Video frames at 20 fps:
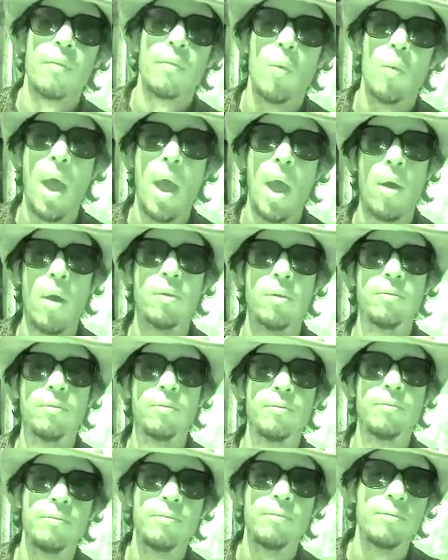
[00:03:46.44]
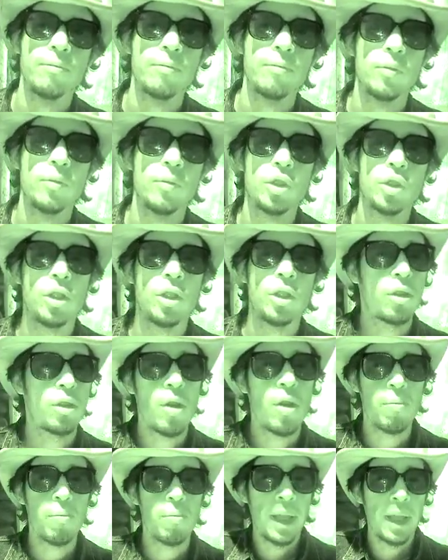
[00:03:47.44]
Wow. So you
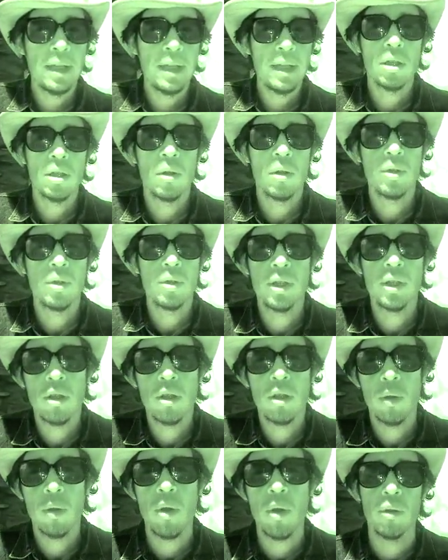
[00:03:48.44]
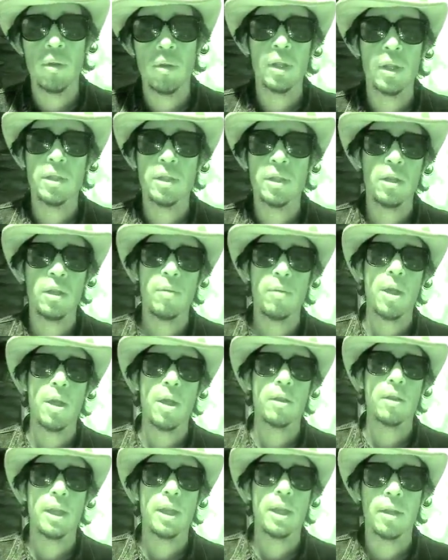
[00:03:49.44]
thought Plato was the only one who could tell you about
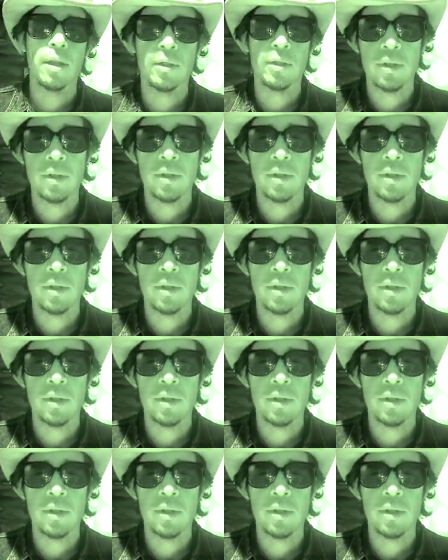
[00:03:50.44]
Atlantis.